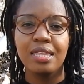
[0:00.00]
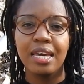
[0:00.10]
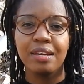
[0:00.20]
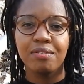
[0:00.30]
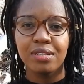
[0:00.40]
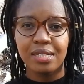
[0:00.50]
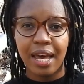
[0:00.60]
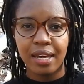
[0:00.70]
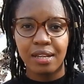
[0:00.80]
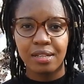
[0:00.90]
they
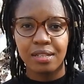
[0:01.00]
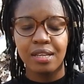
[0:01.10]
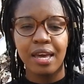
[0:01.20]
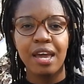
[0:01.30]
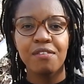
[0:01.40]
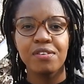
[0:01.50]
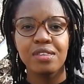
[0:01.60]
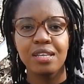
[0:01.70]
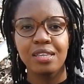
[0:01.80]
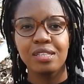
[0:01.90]
recycle
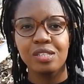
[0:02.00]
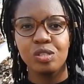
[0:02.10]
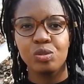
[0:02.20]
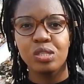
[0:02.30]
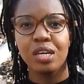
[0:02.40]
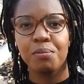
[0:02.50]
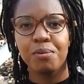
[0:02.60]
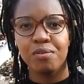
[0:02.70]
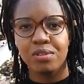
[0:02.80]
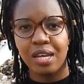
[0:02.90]
everything that is used can
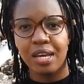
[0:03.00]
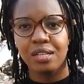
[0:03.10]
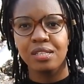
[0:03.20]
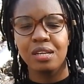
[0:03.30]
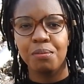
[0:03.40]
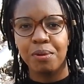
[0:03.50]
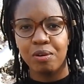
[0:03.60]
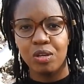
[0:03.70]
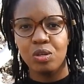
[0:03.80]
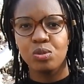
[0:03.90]
be recycled and be
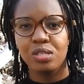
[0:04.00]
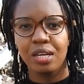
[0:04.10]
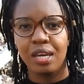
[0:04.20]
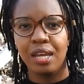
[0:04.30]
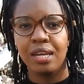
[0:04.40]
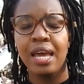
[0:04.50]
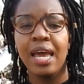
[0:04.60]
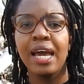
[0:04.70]
reused again.